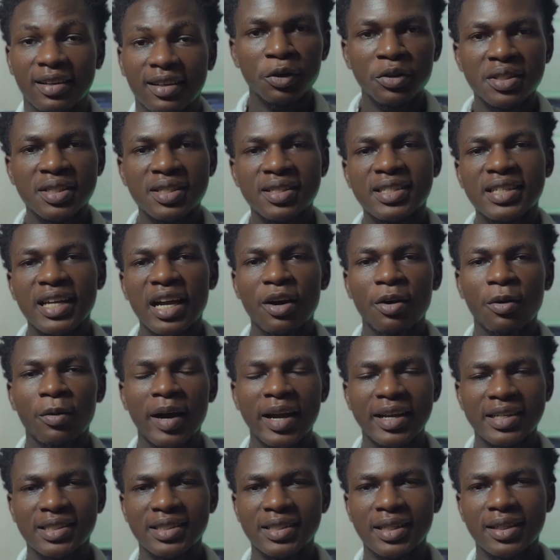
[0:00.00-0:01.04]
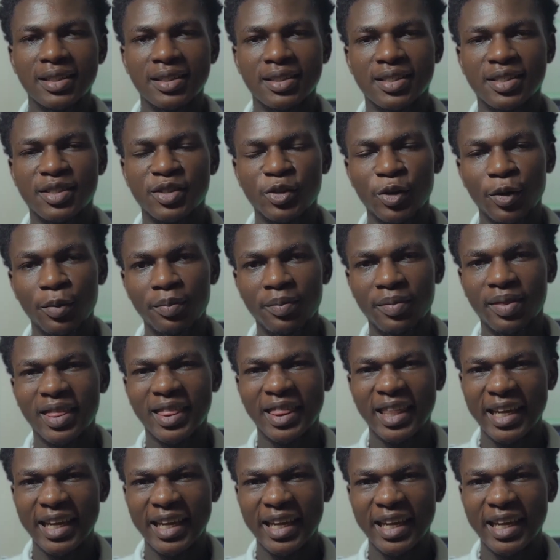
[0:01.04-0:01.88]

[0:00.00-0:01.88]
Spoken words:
Notice how I said some